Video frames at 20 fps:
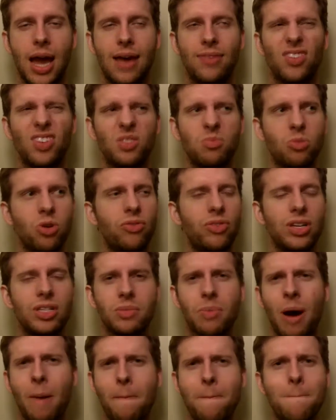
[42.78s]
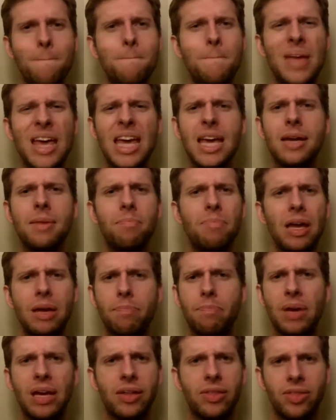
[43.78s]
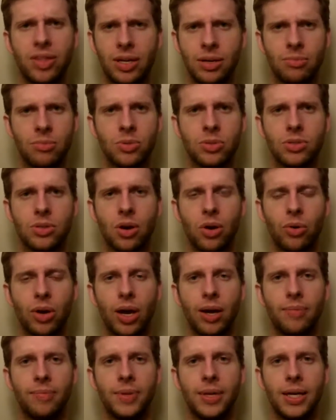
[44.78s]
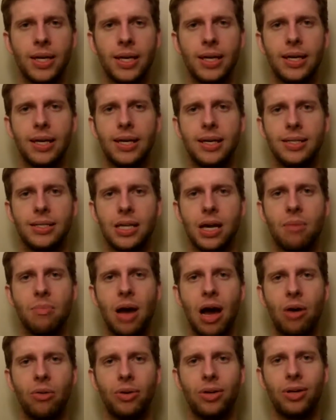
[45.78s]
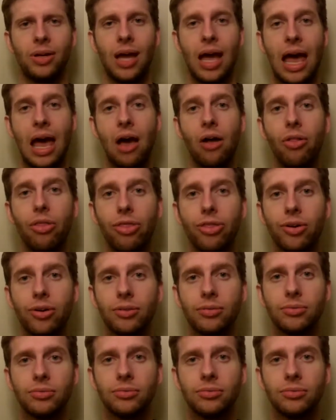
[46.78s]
And this movie is about big themes, okay? It's about health.